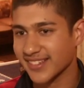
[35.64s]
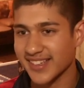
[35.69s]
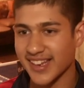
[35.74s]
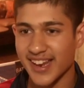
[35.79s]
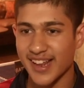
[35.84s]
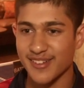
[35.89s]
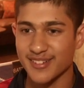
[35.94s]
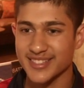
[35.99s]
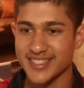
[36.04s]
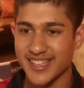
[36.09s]
that
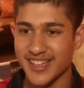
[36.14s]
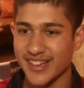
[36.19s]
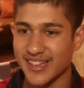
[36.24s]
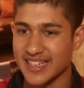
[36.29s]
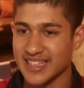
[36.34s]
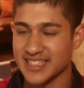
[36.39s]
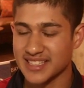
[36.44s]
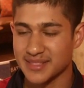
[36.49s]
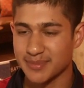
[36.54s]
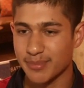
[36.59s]
I was the
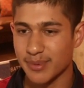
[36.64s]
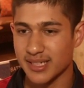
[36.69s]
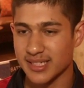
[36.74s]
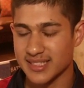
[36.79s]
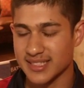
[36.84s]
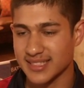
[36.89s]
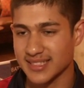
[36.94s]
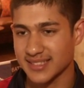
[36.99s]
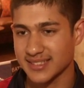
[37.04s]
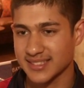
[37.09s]
youngest, but
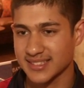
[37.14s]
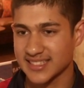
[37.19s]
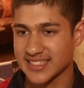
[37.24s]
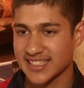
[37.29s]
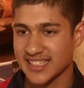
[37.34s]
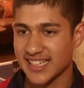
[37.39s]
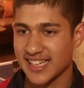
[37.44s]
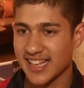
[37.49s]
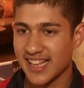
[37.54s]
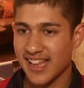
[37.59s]

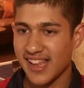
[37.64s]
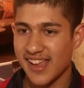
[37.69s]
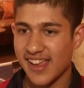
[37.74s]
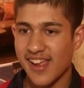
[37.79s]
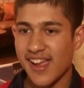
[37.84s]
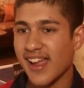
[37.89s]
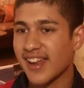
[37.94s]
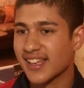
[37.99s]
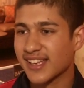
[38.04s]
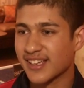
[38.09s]

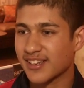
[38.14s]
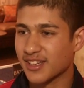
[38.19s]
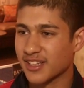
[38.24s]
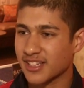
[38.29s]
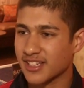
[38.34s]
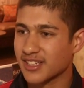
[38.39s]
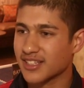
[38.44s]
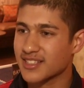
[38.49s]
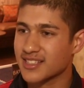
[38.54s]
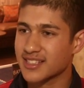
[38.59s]
yeah, I
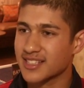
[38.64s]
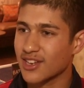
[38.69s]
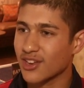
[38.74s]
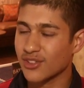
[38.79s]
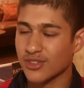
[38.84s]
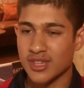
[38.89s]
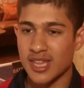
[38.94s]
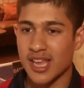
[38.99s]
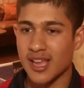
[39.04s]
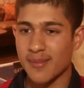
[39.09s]

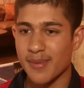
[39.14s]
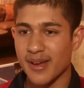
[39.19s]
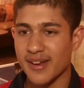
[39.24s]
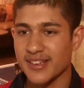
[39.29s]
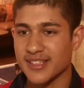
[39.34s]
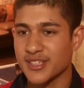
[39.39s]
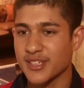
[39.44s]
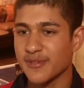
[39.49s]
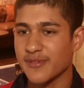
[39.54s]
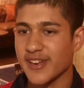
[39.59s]
don't think about
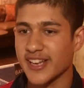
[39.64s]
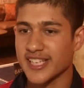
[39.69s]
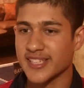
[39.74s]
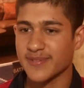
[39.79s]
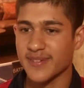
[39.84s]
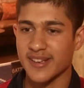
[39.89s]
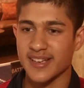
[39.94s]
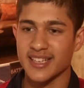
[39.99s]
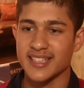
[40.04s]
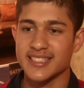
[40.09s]
it too much
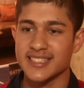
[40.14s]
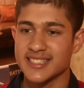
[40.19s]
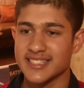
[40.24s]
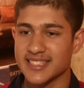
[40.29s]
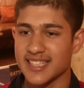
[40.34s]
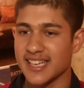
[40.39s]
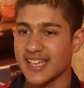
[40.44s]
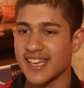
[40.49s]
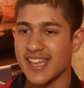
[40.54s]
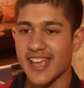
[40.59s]

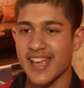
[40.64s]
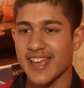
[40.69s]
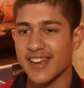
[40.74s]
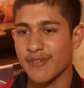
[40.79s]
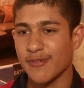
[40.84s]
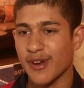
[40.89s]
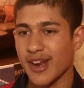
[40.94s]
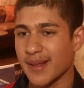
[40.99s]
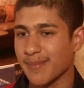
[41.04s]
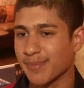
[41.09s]
because in the
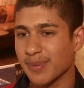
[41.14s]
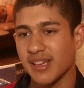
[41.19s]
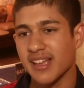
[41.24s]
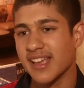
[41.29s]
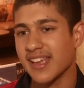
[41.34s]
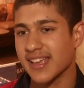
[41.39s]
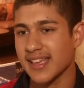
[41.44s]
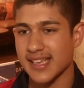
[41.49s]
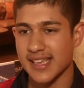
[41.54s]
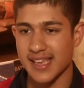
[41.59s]
end when I'm
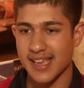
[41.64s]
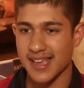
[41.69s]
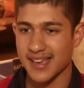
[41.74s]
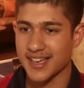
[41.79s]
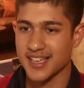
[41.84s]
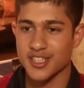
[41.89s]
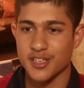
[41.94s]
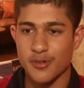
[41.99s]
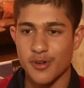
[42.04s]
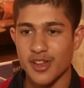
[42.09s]
playing, it
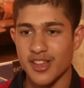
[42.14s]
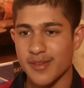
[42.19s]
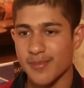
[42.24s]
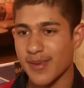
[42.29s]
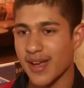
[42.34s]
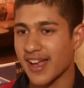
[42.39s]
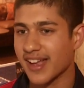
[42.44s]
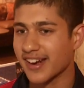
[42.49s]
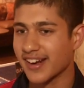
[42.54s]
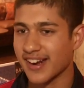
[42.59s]
doesn't really
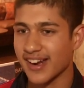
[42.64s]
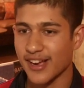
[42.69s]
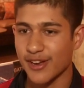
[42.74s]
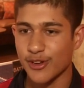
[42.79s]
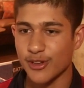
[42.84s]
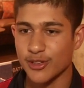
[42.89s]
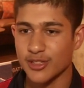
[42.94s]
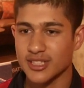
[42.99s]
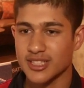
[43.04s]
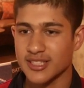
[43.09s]
matter how
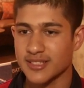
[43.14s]
old.